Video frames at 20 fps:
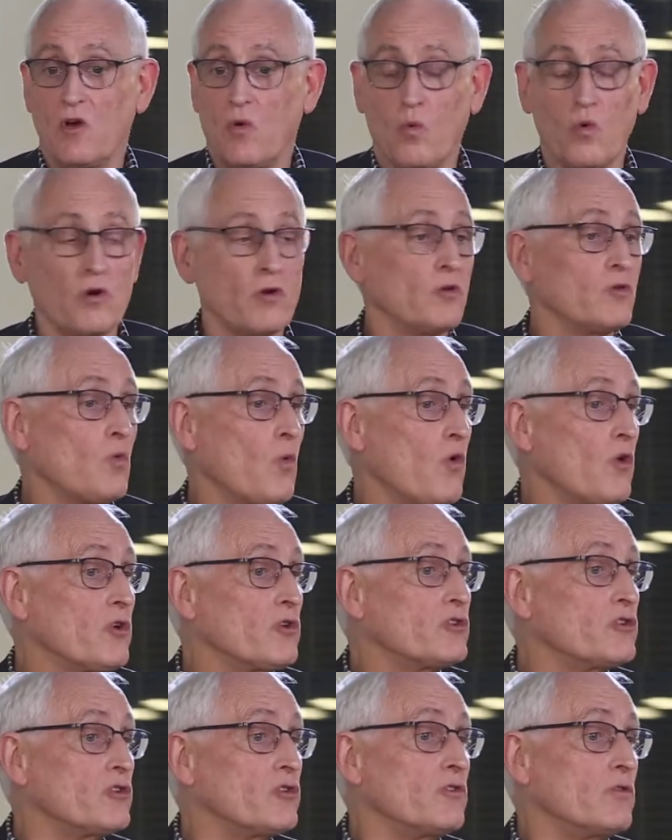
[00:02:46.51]
World
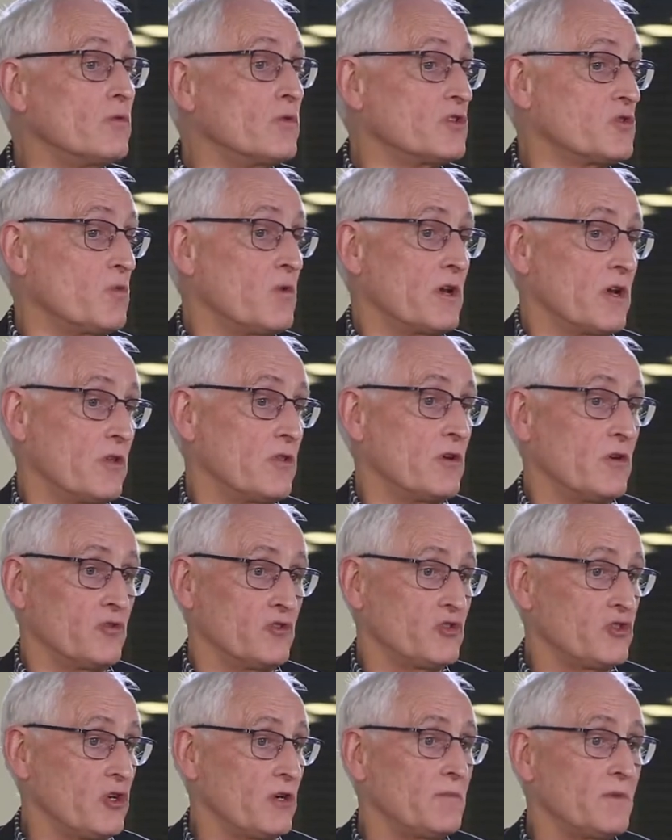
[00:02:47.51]
War II was one of
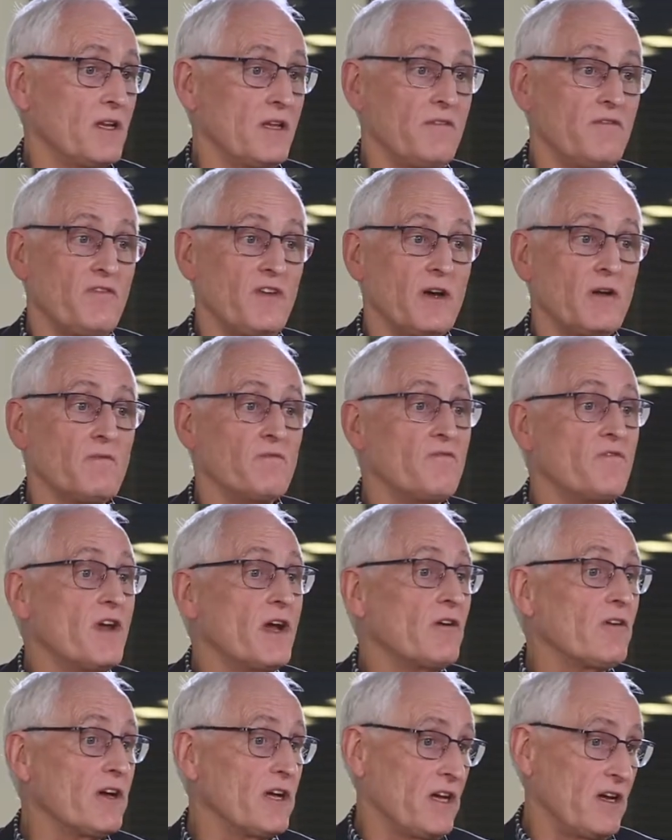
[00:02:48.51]
those. Germany felt
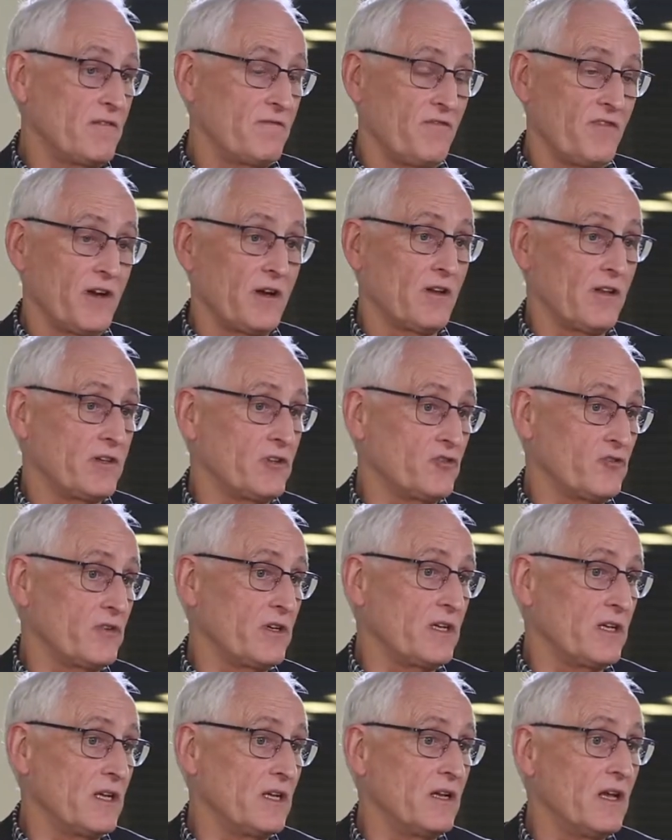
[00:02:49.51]
very unfairly
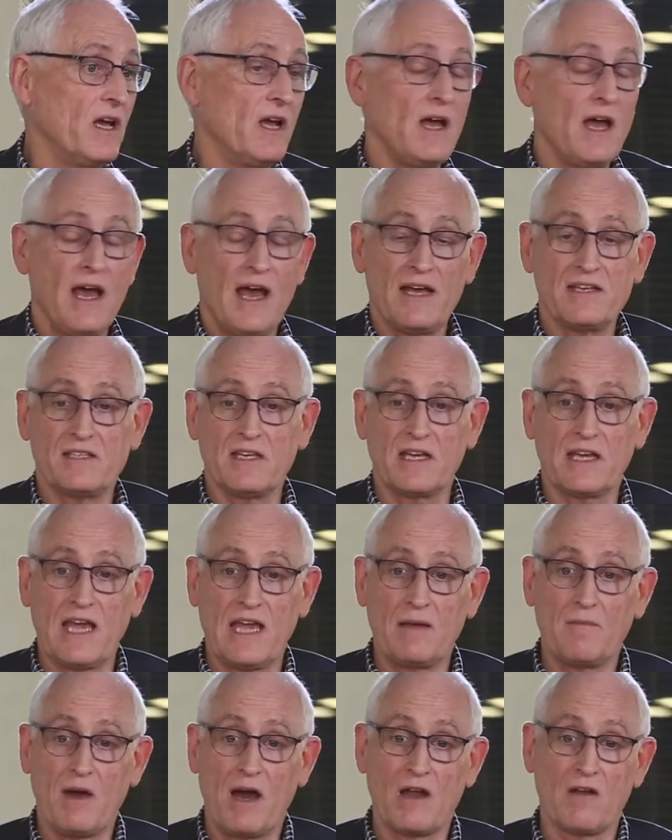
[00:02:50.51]
treated as they
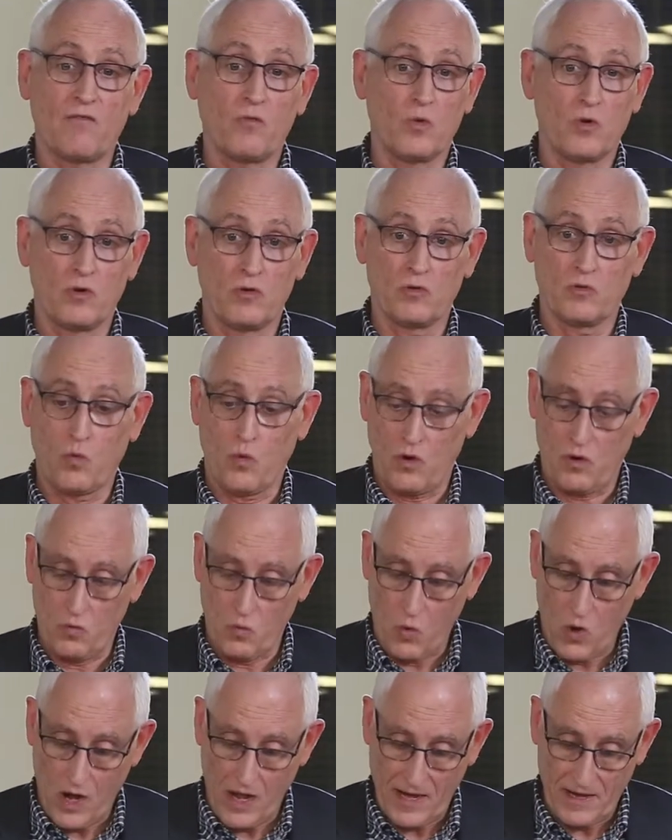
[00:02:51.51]
came out of World
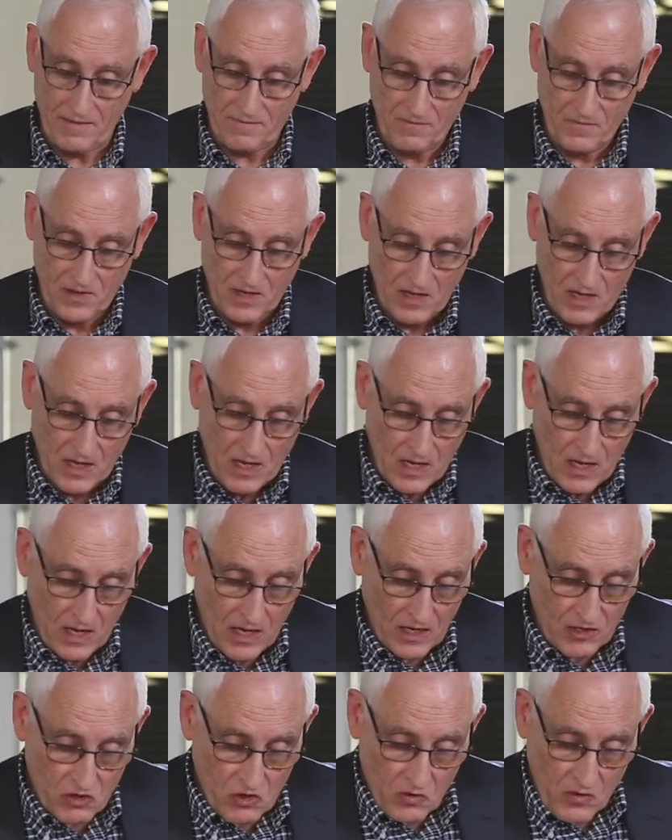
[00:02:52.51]
War
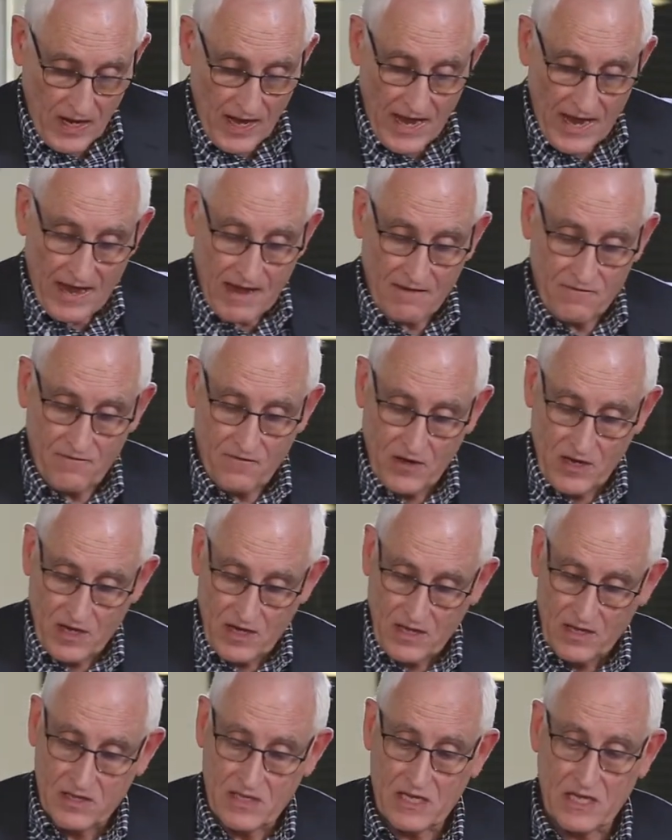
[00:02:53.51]
I. Uh, you have
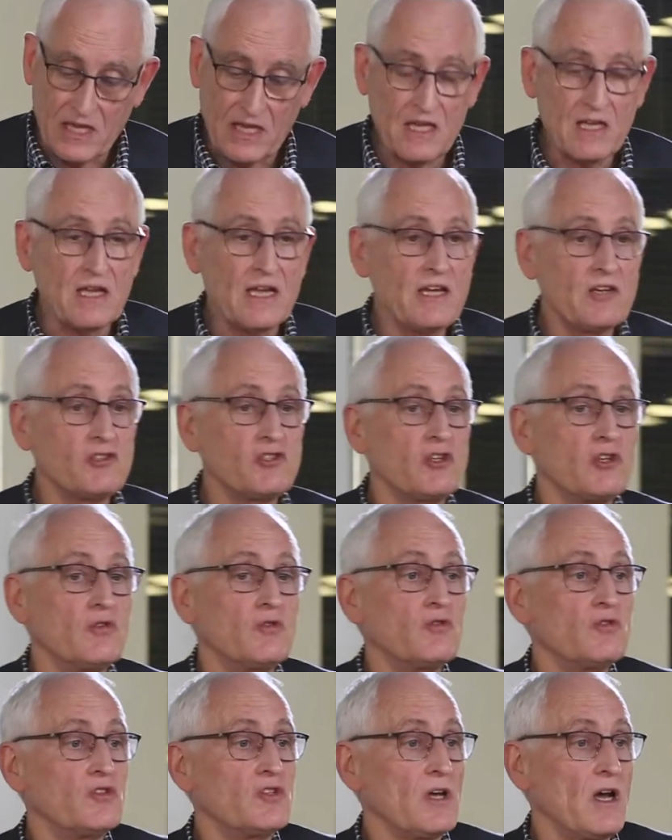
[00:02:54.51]
the
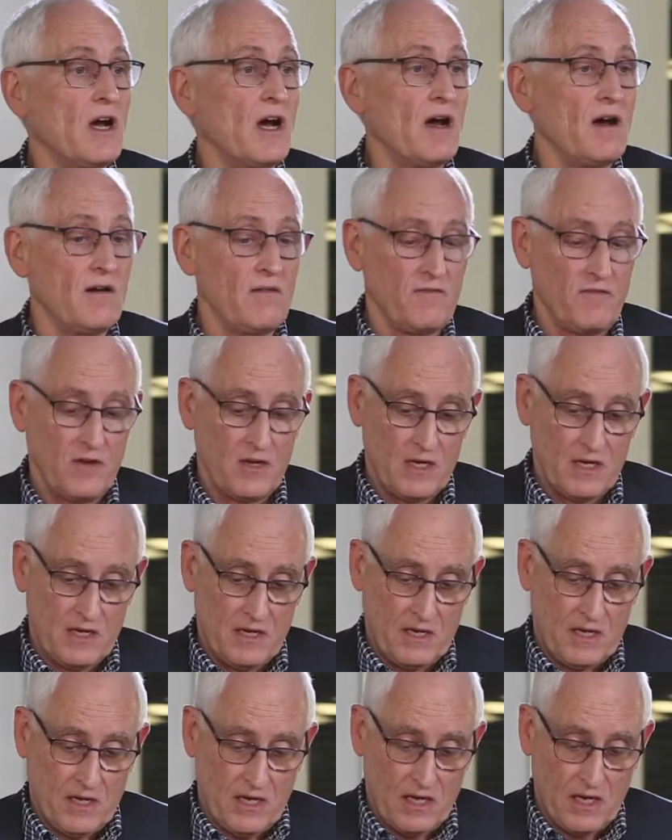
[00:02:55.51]
issues of
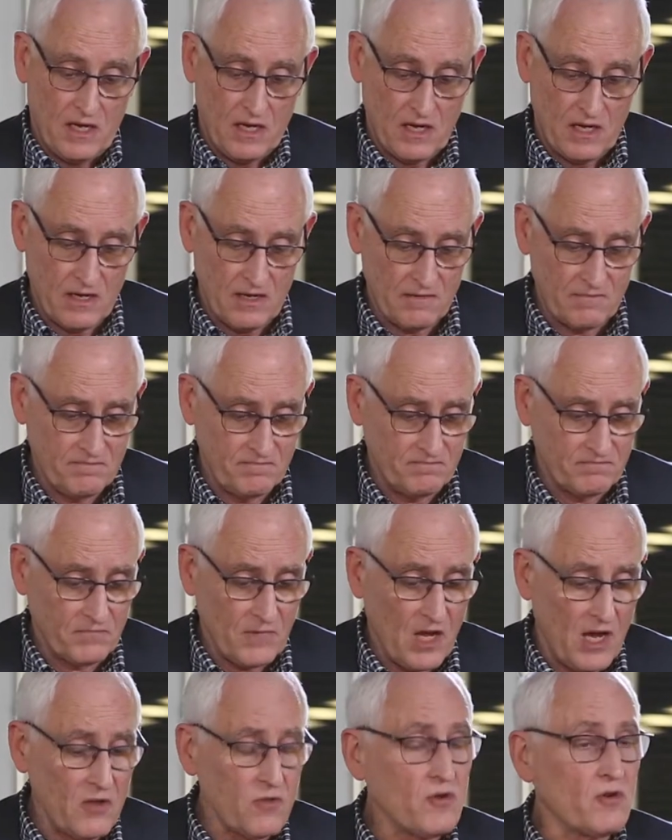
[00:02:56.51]
uh,
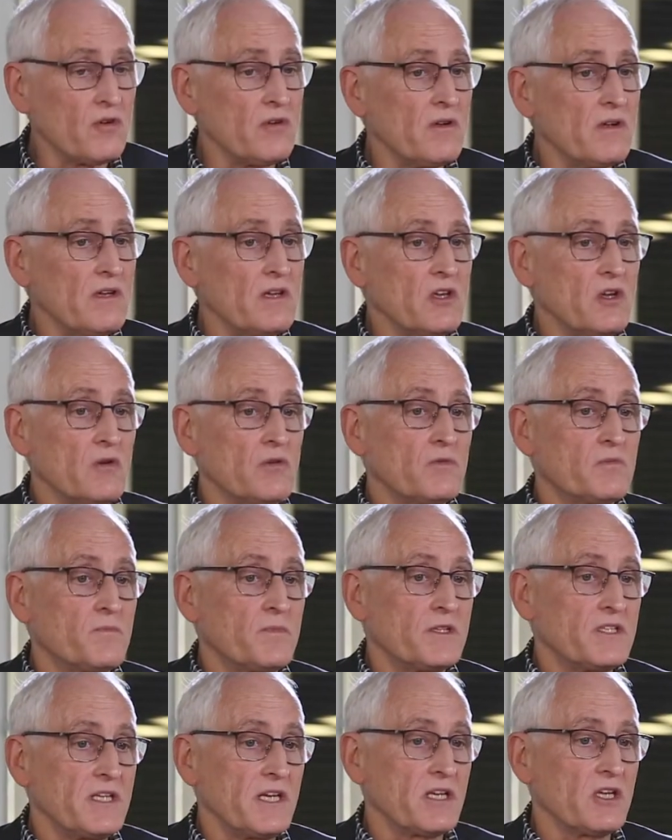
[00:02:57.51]
other, you know,
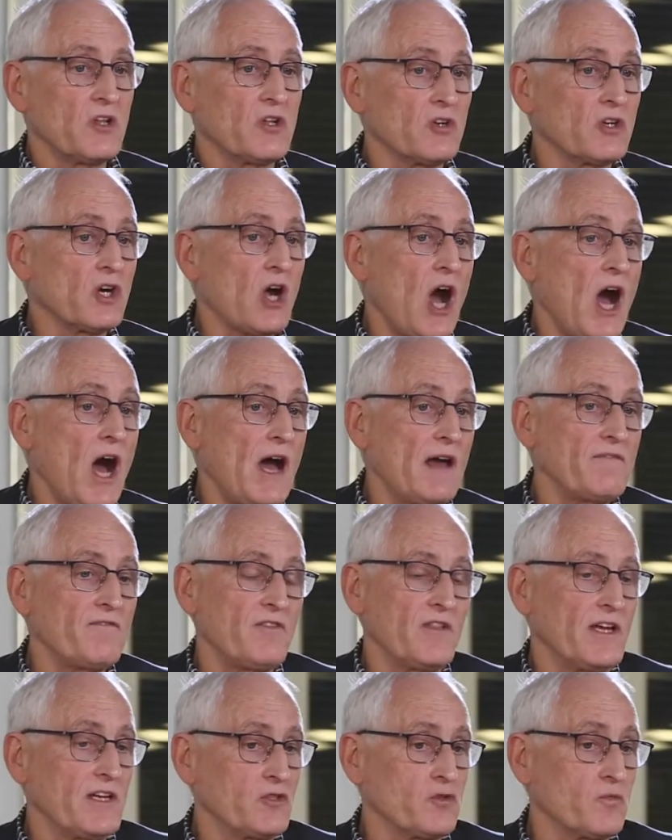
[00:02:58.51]
particular
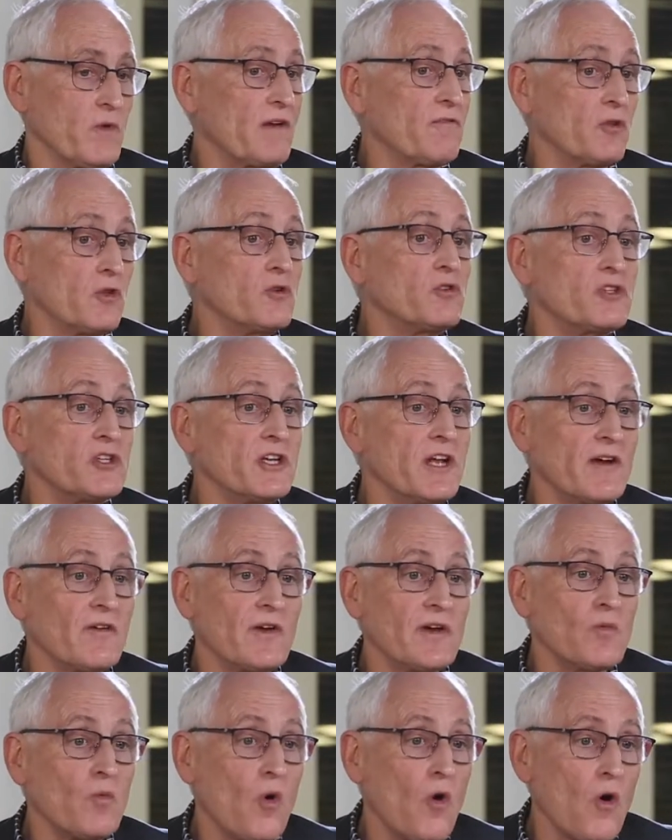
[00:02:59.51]
conflicts, the
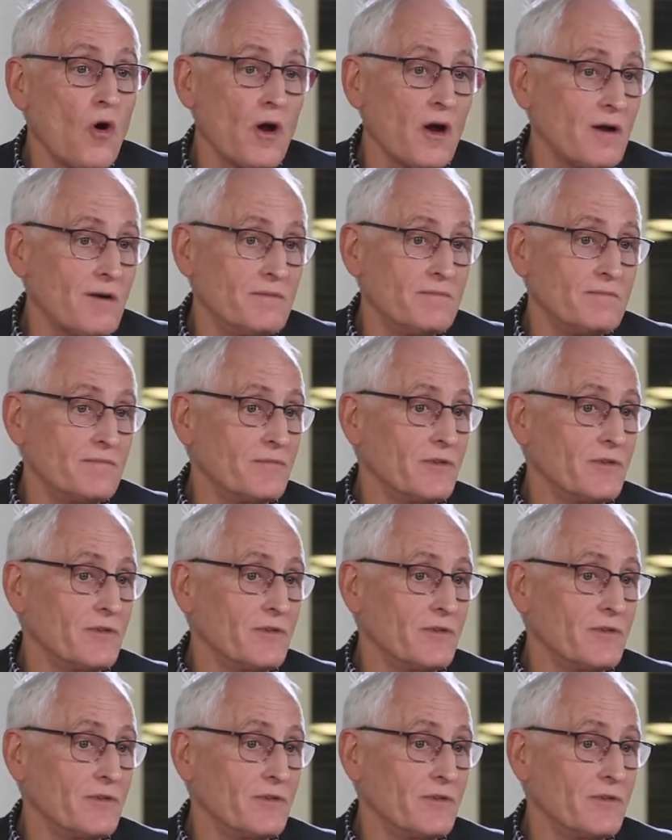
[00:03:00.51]
Revolutionary War.